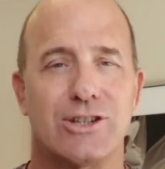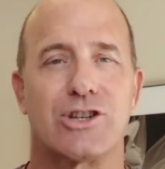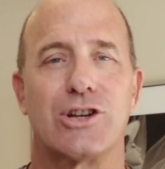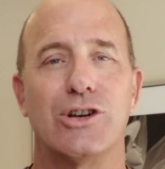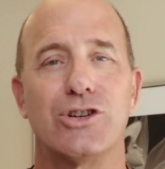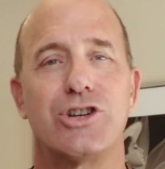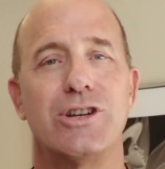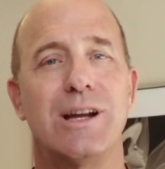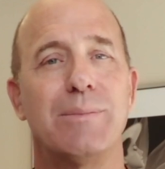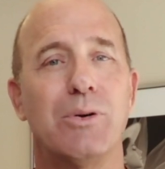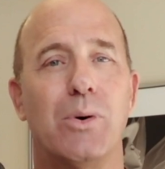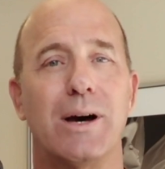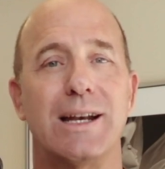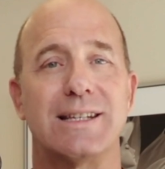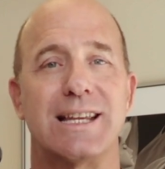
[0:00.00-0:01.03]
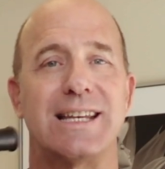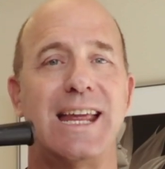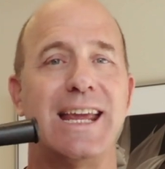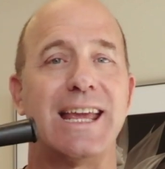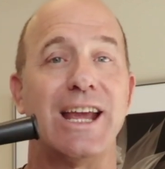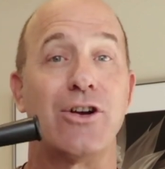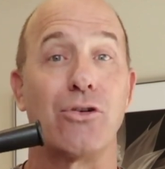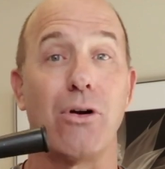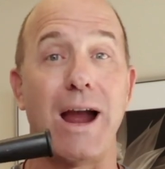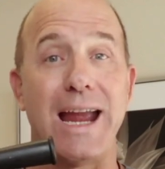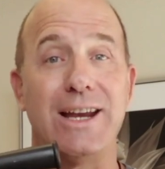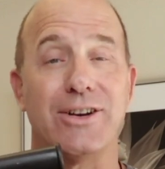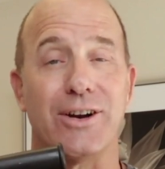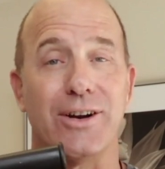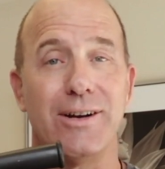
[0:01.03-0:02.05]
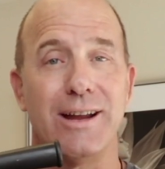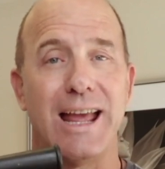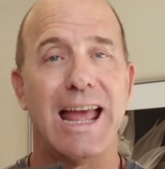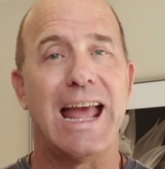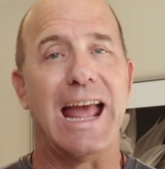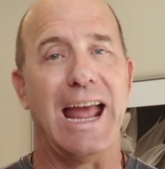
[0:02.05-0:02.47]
Solution number 1 is to take a grinder